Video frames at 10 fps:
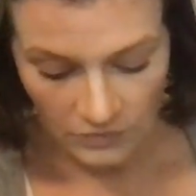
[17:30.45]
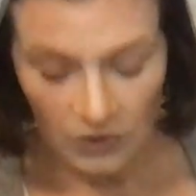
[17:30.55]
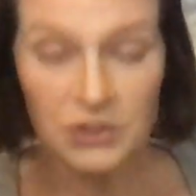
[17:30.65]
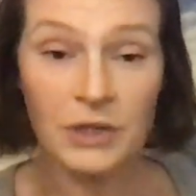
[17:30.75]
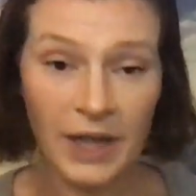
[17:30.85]

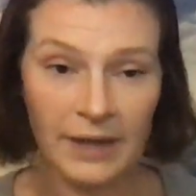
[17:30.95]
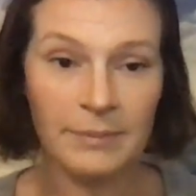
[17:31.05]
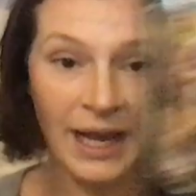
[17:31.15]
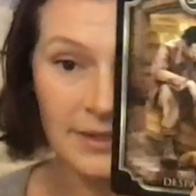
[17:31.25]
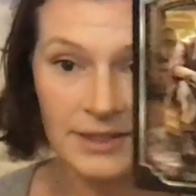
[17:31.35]
So again,
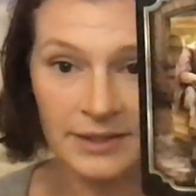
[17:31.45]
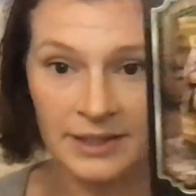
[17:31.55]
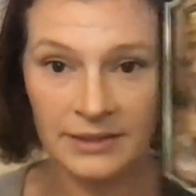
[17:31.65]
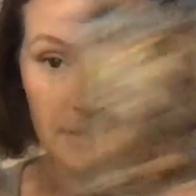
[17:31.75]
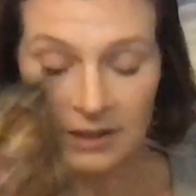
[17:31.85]

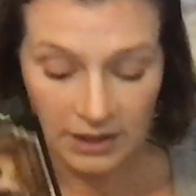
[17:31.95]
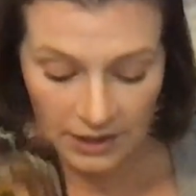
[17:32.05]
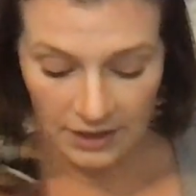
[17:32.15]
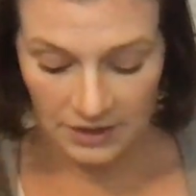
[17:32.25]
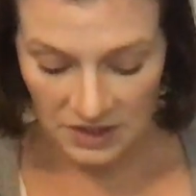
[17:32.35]
masculine,
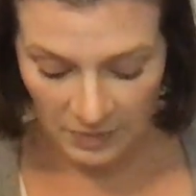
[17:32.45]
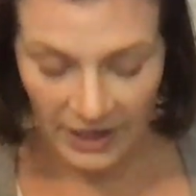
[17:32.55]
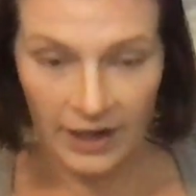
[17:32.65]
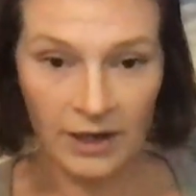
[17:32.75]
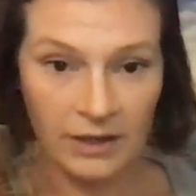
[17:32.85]
in
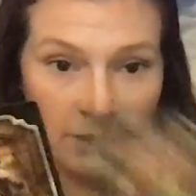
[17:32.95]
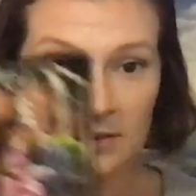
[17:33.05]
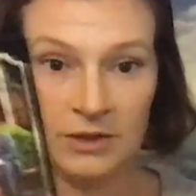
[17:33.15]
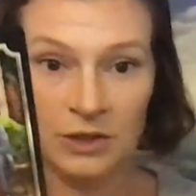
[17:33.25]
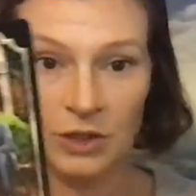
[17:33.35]
despair,
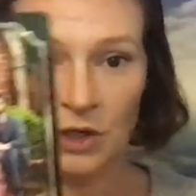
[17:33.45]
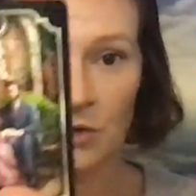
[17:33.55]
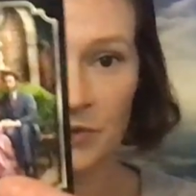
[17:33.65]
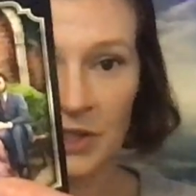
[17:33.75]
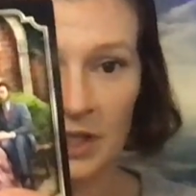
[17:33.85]

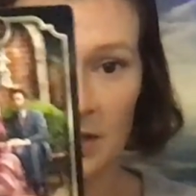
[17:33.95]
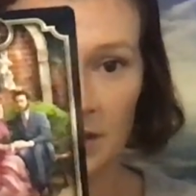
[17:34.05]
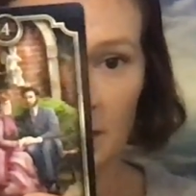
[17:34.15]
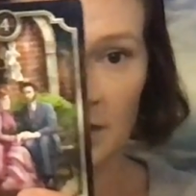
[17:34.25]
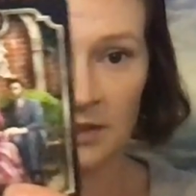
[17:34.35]
over the
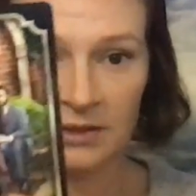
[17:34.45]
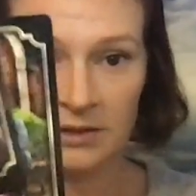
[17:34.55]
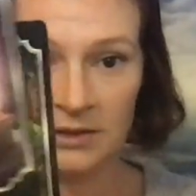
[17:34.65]
ending,